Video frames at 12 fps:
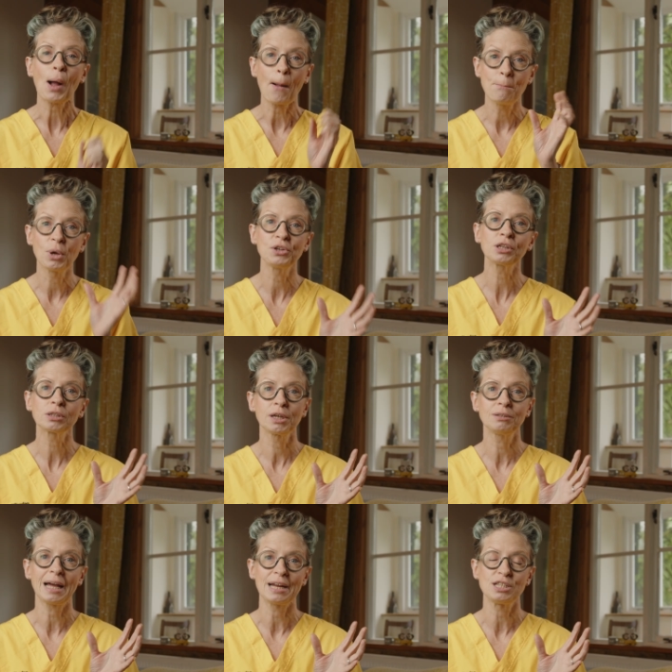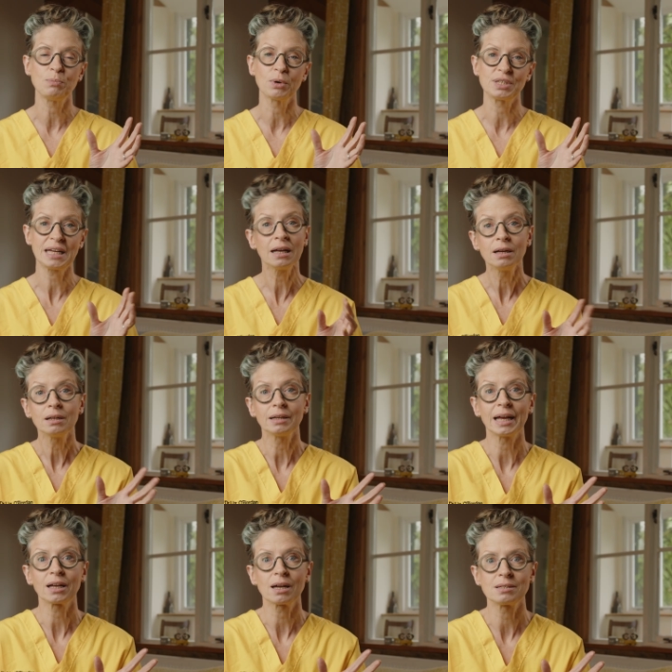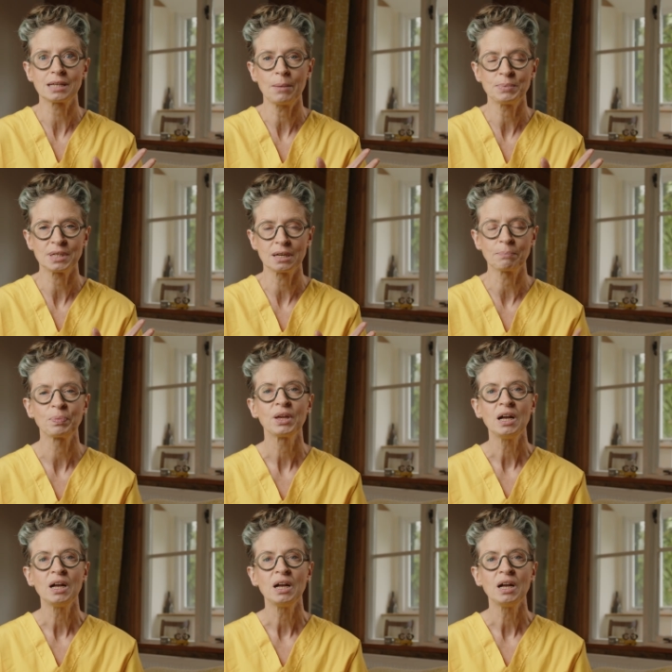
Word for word: a monoclonal antibody, like Herceptin,